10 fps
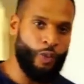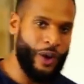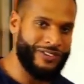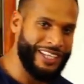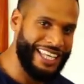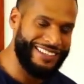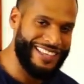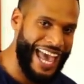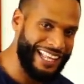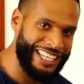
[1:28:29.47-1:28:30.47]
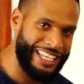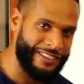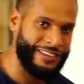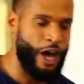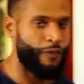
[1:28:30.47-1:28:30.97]
wasn't exactly
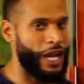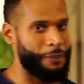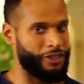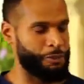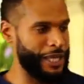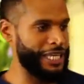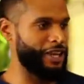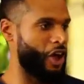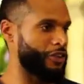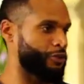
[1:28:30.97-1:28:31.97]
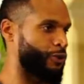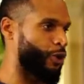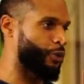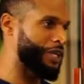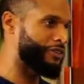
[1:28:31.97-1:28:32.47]
himself. And I'm explaining all this for
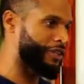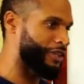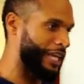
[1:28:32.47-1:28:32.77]
a reason.